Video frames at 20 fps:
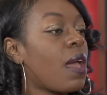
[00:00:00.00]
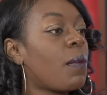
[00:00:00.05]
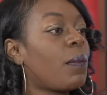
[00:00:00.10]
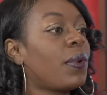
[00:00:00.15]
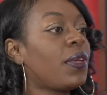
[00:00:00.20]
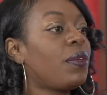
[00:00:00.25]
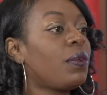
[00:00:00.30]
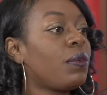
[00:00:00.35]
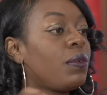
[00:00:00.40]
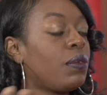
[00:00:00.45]
And
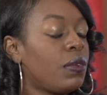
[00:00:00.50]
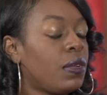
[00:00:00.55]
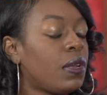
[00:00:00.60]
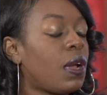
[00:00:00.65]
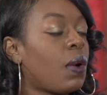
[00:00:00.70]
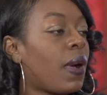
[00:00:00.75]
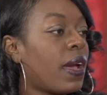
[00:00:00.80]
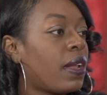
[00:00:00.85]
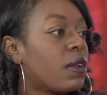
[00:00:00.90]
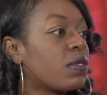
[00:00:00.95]
when
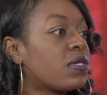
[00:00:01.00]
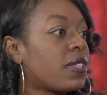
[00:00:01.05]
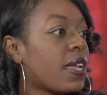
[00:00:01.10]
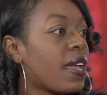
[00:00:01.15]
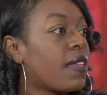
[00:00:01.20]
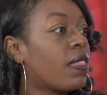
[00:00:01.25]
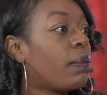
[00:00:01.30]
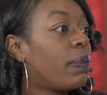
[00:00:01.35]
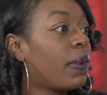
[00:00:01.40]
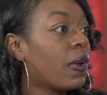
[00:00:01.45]
you
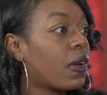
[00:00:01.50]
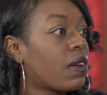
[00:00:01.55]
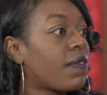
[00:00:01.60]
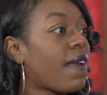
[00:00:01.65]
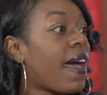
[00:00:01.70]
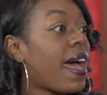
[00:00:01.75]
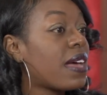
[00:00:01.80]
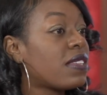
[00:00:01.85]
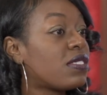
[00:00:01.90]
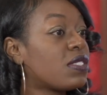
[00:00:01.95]
understand the book of
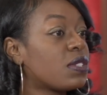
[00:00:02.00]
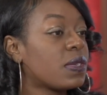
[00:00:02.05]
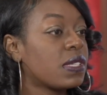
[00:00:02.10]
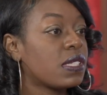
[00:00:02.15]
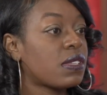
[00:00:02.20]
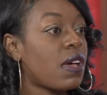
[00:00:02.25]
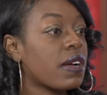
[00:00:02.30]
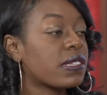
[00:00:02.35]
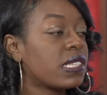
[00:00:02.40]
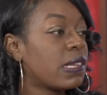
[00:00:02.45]
Esther, it
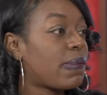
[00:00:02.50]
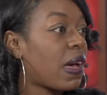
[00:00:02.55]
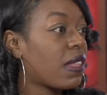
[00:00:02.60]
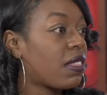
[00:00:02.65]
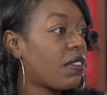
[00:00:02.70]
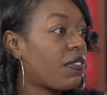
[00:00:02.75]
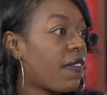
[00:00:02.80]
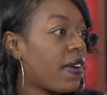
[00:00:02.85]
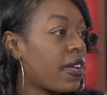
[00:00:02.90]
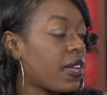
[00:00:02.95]
talks about
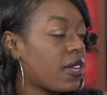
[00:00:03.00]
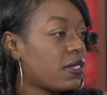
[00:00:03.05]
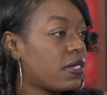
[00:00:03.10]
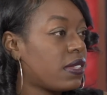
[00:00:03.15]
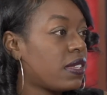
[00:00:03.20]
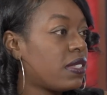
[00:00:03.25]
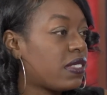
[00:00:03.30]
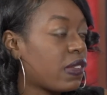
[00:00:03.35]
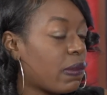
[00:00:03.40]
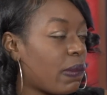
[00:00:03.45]
the
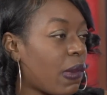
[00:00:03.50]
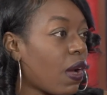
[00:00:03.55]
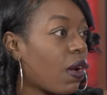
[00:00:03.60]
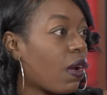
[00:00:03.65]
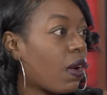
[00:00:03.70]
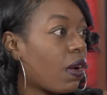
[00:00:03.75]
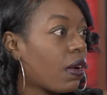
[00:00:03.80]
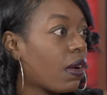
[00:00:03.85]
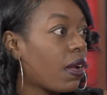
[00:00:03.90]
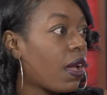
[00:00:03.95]
frankincense and
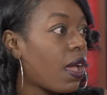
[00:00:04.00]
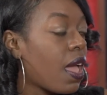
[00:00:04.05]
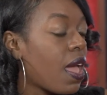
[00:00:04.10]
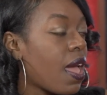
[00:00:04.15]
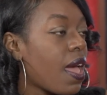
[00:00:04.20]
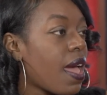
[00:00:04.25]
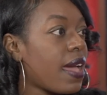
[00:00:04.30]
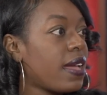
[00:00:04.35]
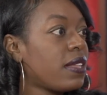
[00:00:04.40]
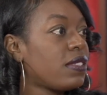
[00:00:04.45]
myrrh.
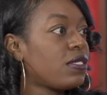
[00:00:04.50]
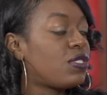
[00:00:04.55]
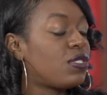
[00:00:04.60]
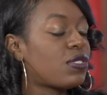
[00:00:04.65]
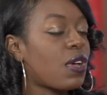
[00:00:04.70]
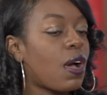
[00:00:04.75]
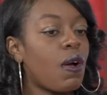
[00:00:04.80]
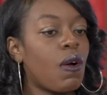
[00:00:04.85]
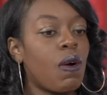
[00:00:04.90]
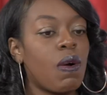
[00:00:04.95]
And
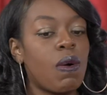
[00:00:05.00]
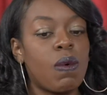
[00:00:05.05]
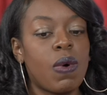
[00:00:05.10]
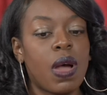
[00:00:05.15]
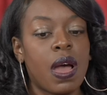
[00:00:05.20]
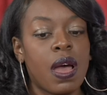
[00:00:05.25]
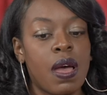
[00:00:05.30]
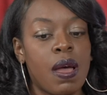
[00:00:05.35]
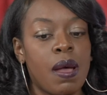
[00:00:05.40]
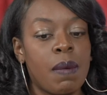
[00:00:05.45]
so
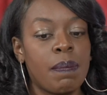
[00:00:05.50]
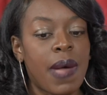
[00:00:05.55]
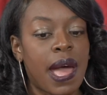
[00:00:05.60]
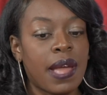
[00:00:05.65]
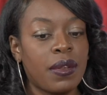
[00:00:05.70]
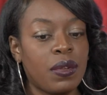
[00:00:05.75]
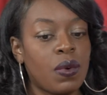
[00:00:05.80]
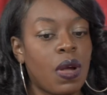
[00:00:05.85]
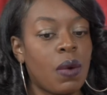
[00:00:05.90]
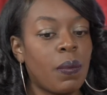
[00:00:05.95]

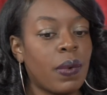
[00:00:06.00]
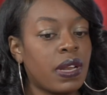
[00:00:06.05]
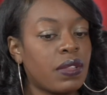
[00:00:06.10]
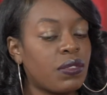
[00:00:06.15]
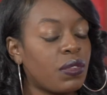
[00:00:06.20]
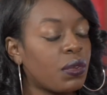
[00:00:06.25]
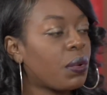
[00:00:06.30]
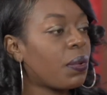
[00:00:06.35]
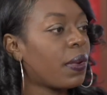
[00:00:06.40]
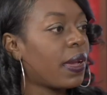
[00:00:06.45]
I knew I wanted
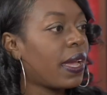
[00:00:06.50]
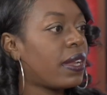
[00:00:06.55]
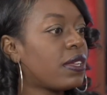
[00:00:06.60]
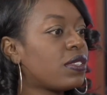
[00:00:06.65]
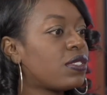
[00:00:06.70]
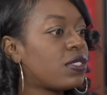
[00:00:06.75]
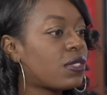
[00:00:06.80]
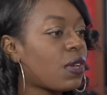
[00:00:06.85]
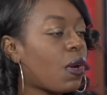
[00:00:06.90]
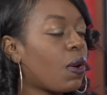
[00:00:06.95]
to create a
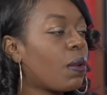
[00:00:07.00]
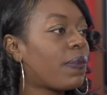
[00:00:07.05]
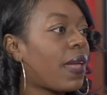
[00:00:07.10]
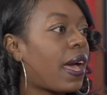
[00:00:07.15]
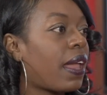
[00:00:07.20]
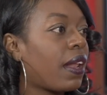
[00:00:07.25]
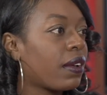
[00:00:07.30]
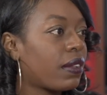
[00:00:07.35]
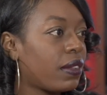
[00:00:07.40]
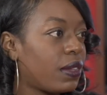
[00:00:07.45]
soap
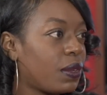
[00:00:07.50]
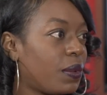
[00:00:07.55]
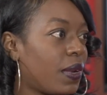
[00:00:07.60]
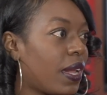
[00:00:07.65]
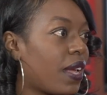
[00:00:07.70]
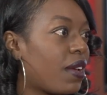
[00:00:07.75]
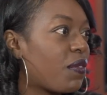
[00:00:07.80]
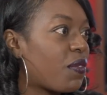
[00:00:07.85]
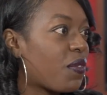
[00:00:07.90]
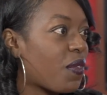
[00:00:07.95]
that
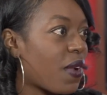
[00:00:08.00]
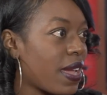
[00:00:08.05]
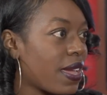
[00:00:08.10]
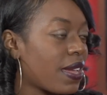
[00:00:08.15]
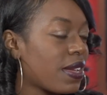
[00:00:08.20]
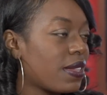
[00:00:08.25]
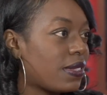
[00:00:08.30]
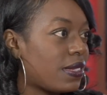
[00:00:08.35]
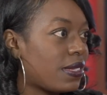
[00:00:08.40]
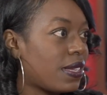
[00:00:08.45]
included
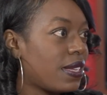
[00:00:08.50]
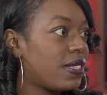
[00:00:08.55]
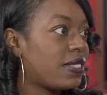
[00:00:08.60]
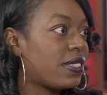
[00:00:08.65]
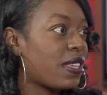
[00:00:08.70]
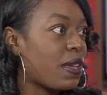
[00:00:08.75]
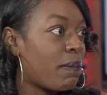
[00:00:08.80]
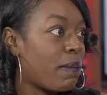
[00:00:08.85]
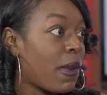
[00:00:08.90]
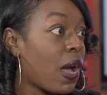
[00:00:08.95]
frankincense
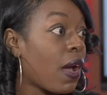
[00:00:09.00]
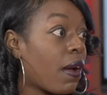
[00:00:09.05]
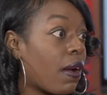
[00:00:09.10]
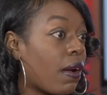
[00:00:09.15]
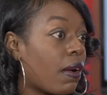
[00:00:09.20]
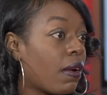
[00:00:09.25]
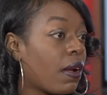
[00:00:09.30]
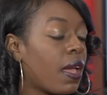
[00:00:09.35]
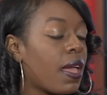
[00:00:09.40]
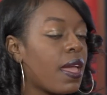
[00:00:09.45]
and
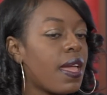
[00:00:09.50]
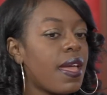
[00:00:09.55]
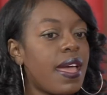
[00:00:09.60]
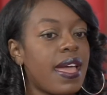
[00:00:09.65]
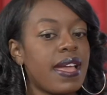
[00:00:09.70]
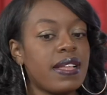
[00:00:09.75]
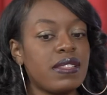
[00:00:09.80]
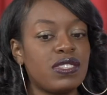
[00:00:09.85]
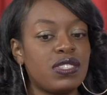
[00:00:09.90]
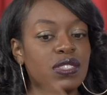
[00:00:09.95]
myrrh.
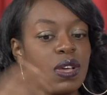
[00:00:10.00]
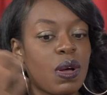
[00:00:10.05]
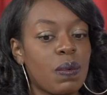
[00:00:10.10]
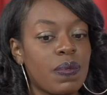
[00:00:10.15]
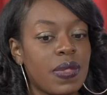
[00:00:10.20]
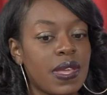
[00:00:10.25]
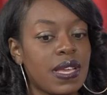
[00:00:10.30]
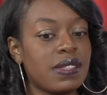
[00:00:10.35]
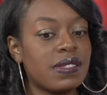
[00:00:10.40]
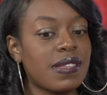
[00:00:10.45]
And so
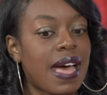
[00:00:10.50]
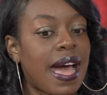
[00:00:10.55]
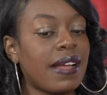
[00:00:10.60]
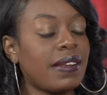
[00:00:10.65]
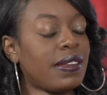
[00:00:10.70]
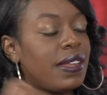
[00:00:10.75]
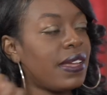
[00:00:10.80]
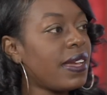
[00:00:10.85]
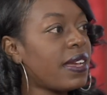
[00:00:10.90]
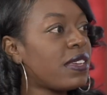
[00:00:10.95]
these
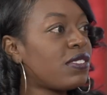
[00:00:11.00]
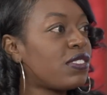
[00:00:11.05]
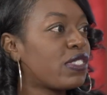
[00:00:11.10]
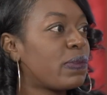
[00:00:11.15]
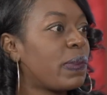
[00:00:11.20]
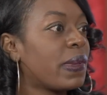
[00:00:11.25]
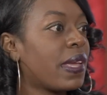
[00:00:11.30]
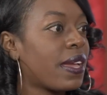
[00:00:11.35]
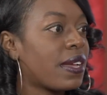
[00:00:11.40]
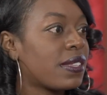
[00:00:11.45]
ideas just
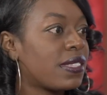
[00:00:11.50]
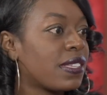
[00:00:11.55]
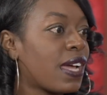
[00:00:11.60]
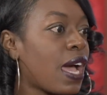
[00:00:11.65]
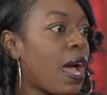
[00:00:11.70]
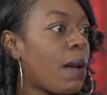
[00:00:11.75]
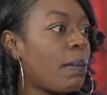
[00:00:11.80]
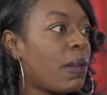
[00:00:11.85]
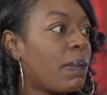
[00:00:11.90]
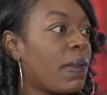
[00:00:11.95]
began to
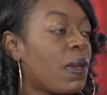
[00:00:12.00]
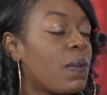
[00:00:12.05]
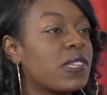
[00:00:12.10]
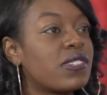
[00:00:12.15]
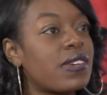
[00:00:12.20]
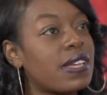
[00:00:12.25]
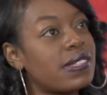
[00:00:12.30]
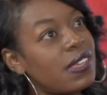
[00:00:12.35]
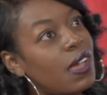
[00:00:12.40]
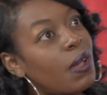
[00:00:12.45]
come to me,
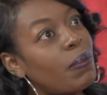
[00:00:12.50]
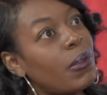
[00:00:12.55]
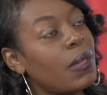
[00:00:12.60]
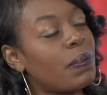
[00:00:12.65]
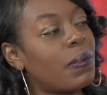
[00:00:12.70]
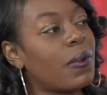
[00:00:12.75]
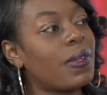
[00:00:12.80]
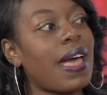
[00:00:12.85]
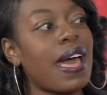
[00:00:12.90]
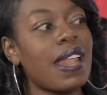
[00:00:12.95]
which I tell
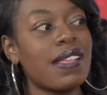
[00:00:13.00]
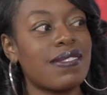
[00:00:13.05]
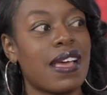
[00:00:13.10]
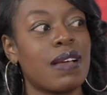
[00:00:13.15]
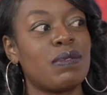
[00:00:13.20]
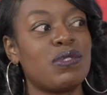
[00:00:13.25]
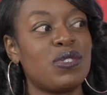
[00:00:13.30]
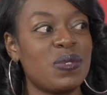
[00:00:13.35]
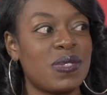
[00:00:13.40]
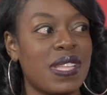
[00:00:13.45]
people a lot of
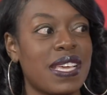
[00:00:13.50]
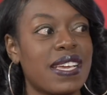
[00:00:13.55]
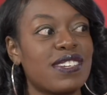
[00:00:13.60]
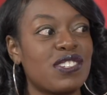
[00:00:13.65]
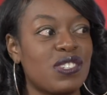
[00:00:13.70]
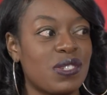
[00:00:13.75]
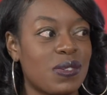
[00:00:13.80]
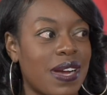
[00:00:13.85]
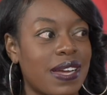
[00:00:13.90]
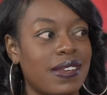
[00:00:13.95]
times you think
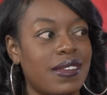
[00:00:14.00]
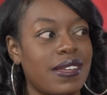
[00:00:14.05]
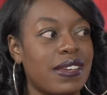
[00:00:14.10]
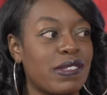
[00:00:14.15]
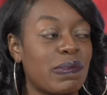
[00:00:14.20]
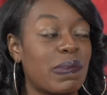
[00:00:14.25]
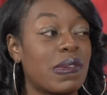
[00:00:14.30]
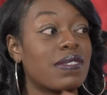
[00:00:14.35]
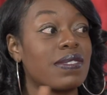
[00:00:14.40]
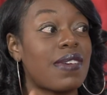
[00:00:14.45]
it's your
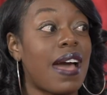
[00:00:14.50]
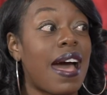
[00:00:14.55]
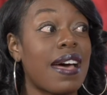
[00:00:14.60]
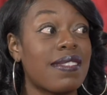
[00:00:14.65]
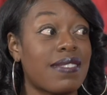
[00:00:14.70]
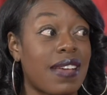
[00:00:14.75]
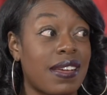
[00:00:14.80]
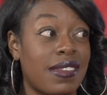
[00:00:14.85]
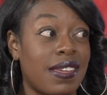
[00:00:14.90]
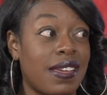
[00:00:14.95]
ideas, but it's
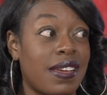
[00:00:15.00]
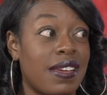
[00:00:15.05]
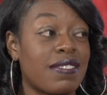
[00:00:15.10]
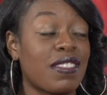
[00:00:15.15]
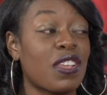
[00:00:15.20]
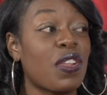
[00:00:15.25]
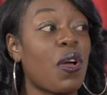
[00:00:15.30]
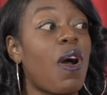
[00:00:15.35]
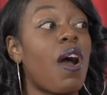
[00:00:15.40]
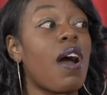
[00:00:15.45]
God's ideas.
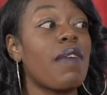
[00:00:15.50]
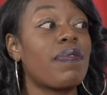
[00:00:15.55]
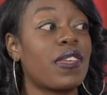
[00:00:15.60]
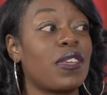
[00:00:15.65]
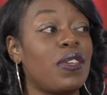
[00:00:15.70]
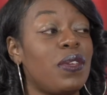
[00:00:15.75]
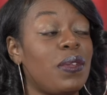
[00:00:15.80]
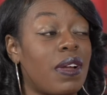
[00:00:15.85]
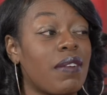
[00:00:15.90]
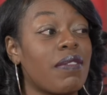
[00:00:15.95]
And
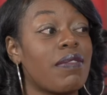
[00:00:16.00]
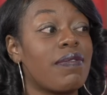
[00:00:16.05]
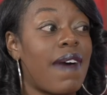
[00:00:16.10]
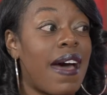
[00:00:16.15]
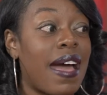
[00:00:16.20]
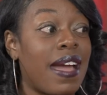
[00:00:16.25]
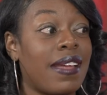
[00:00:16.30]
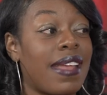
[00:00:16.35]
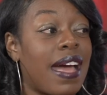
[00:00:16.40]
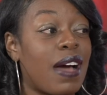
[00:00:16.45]
often you don't
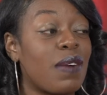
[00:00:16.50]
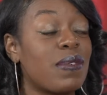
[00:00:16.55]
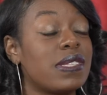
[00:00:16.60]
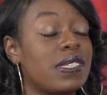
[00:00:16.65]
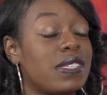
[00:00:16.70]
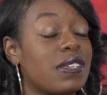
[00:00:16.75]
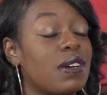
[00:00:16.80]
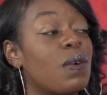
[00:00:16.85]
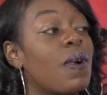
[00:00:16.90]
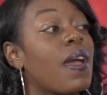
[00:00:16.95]
find out
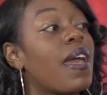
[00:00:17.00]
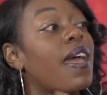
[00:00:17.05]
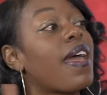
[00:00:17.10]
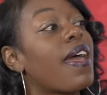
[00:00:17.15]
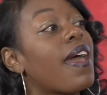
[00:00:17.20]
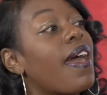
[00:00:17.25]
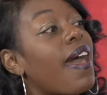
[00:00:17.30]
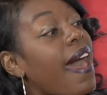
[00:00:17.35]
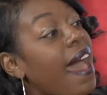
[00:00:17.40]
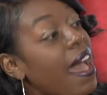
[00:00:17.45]
until
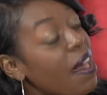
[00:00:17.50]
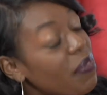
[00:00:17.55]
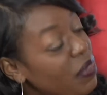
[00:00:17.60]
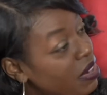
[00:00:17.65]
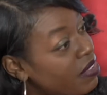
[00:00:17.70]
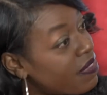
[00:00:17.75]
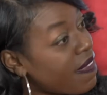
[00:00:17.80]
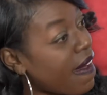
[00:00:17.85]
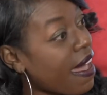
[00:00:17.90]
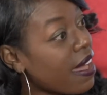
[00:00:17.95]
after
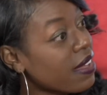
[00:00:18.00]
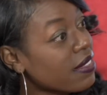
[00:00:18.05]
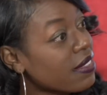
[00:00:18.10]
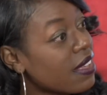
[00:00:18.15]
the fact.